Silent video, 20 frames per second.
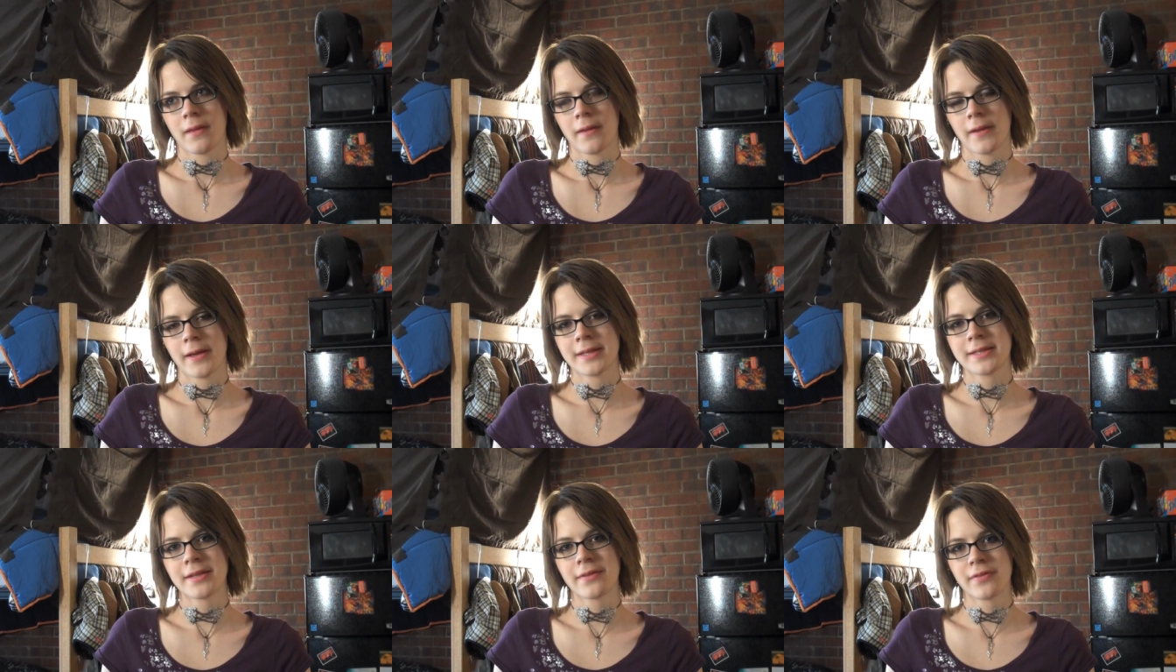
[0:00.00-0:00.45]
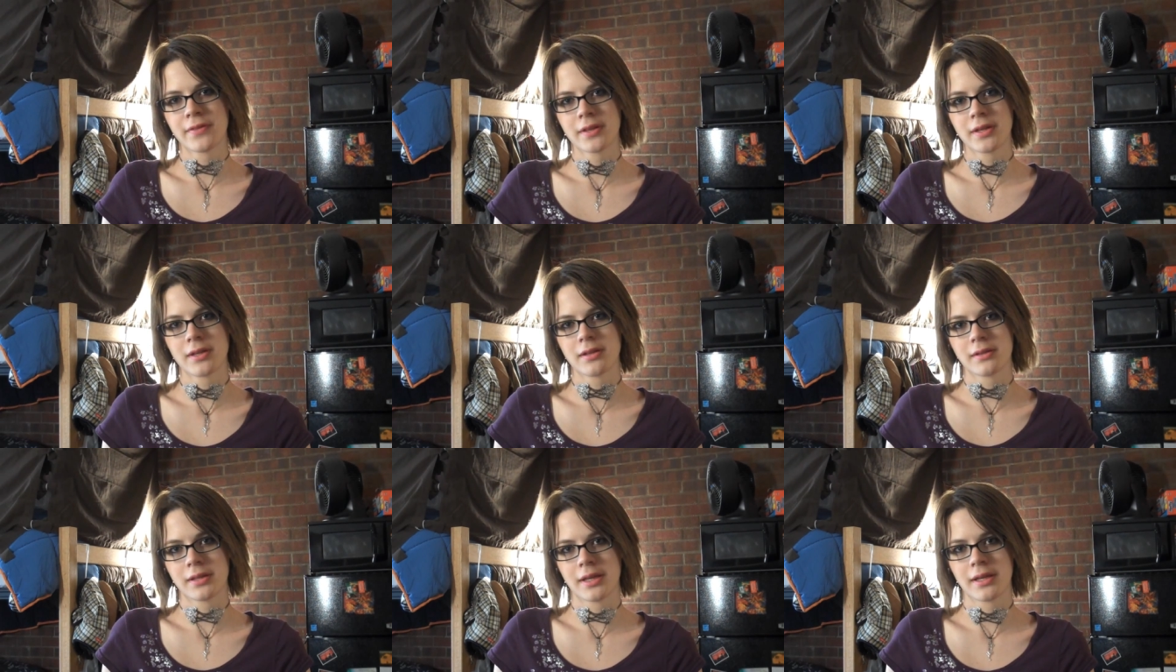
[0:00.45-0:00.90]
it
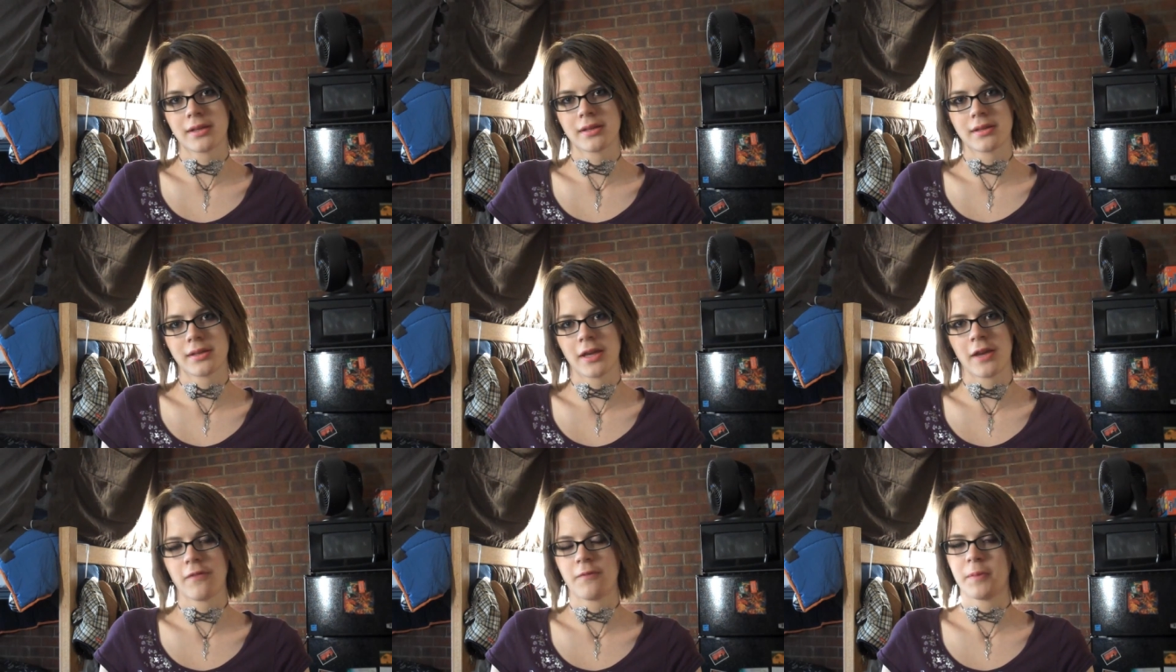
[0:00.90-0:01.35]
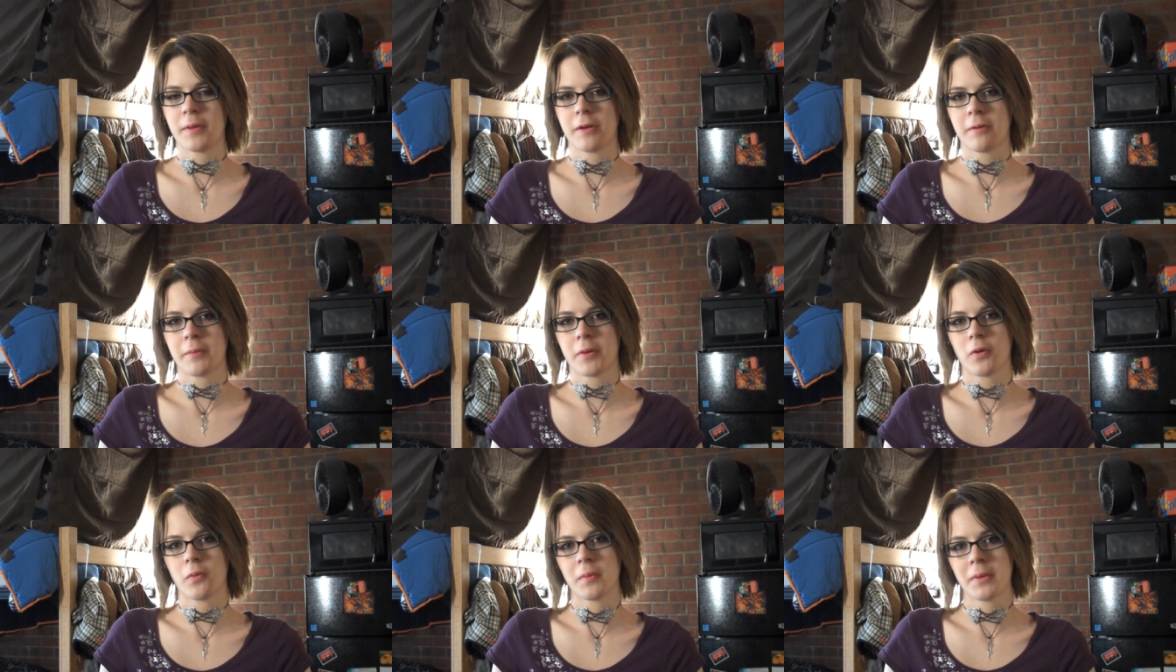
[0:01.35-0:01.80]
definitely like gave me a
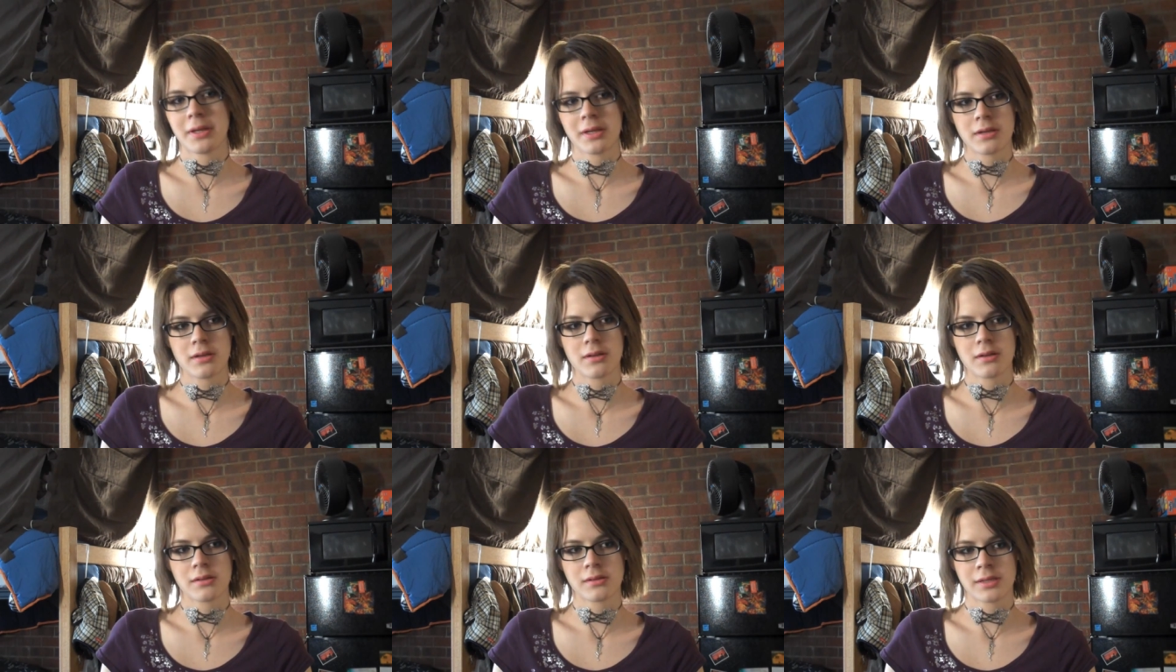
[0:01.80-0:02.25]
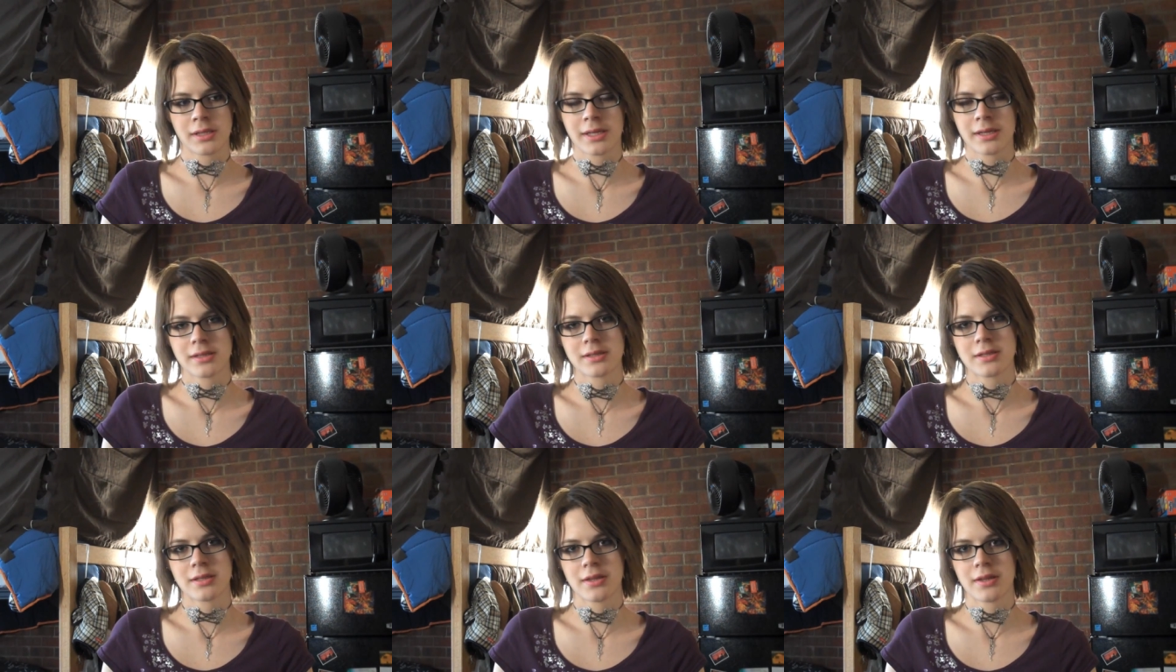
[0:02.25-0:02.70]
moment like
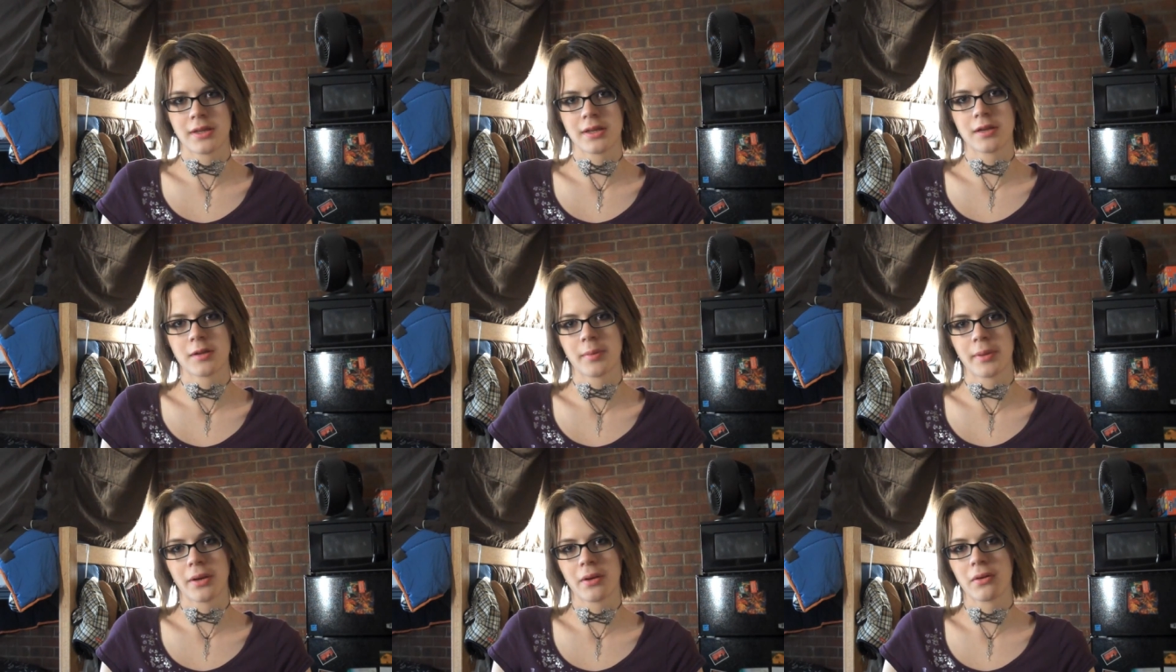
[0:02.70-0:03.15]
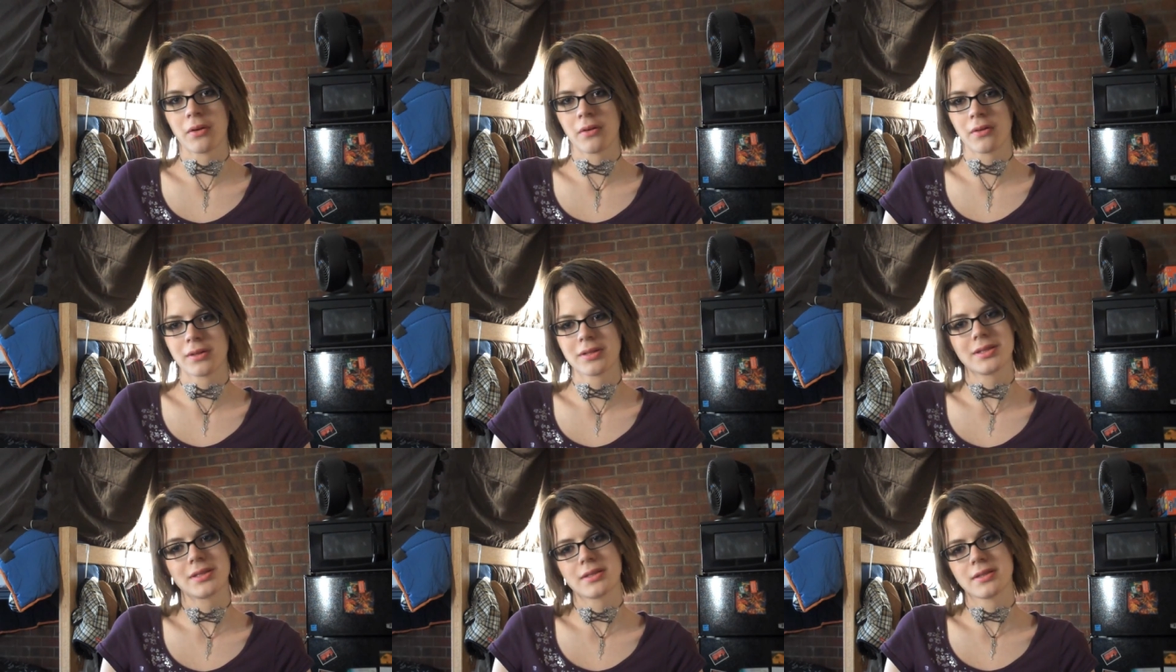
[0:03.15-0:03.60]
to think about all
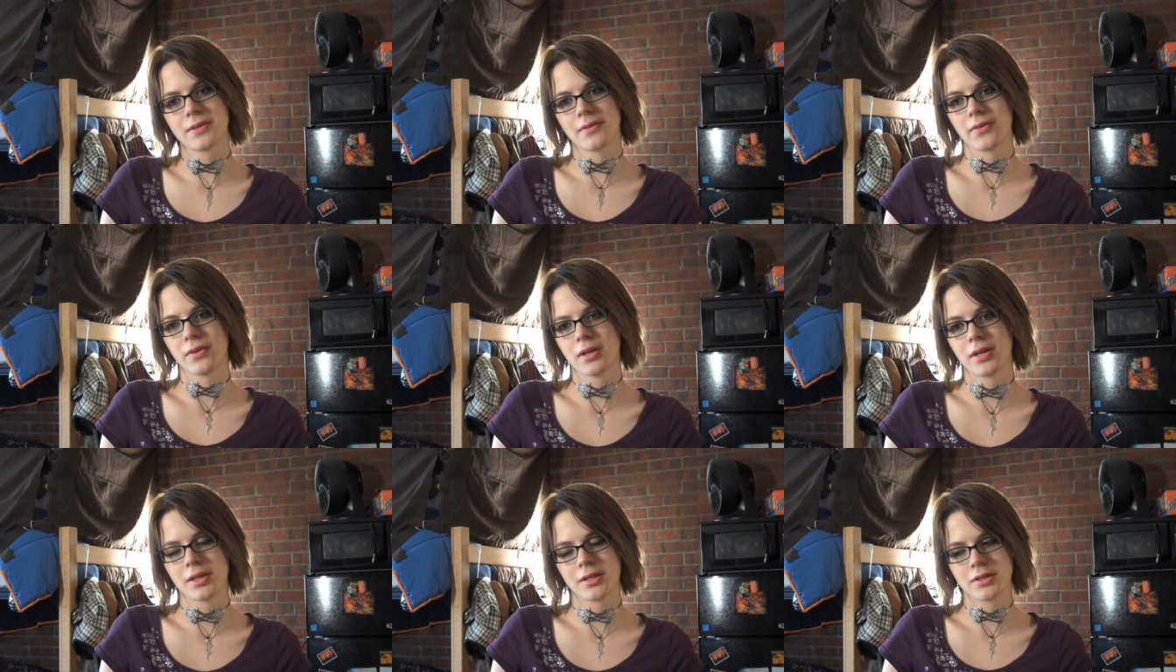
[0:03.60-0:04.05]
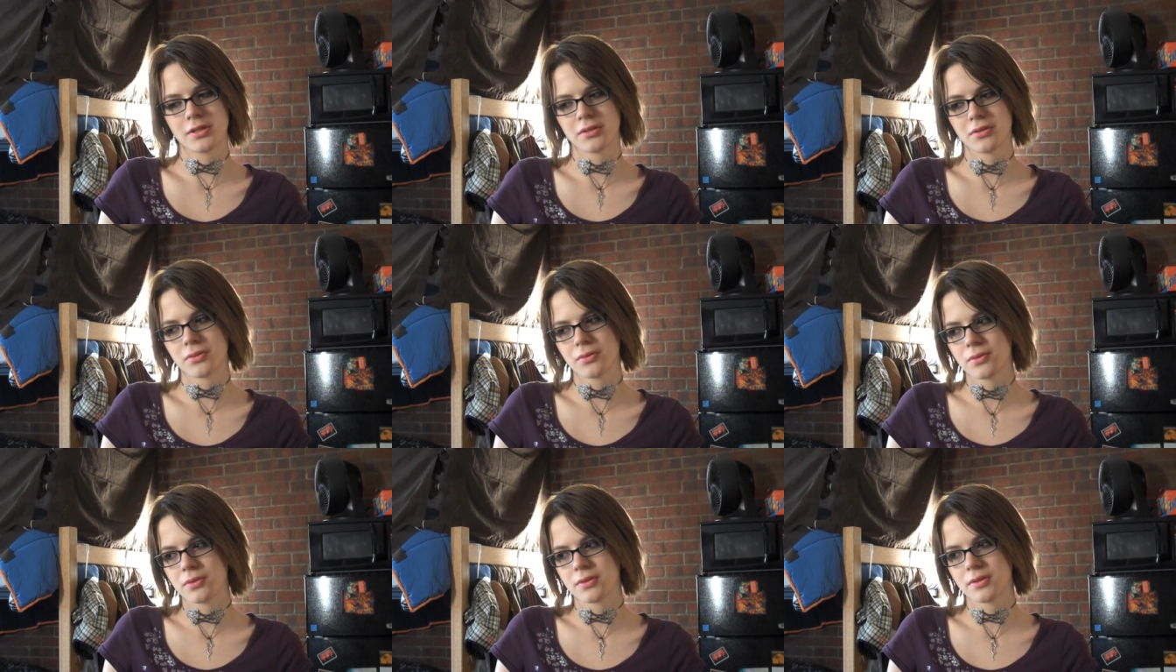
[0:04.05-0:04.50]
these different
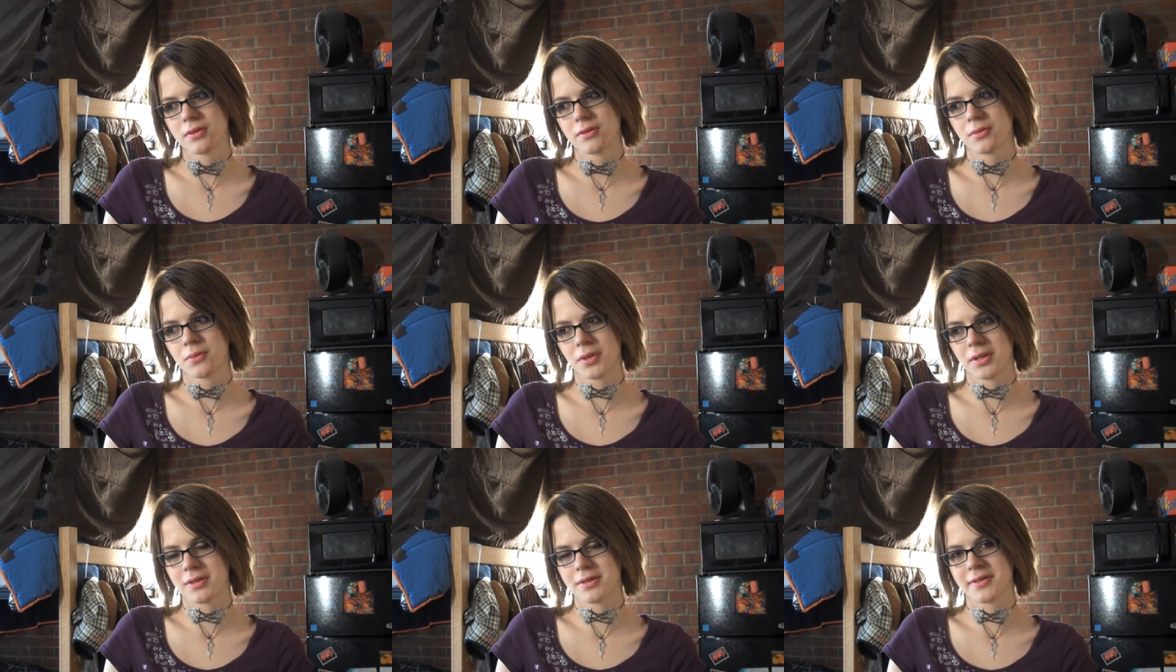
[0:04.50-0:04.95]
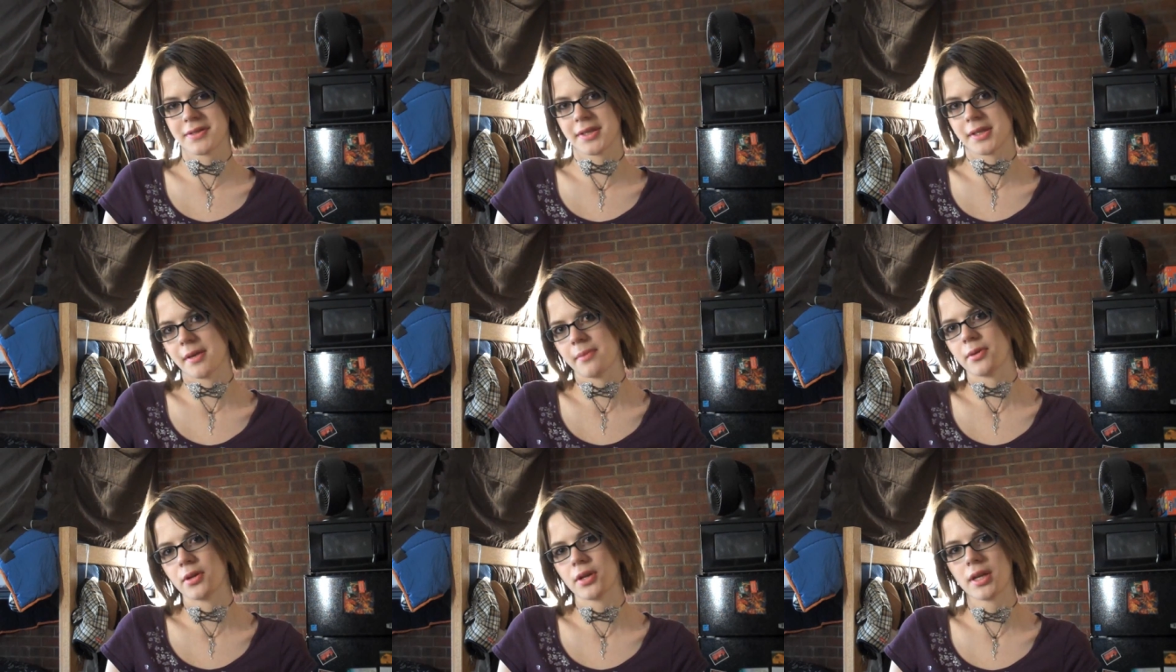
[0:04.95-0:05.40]
issues with
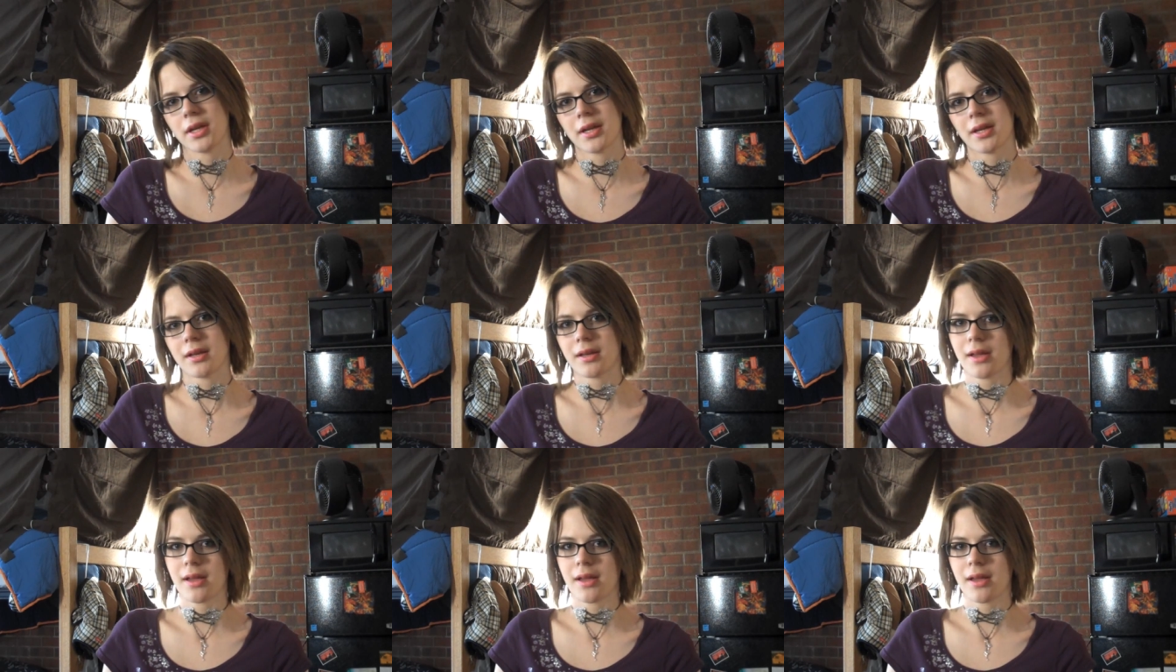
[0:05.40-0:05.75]
celebrity,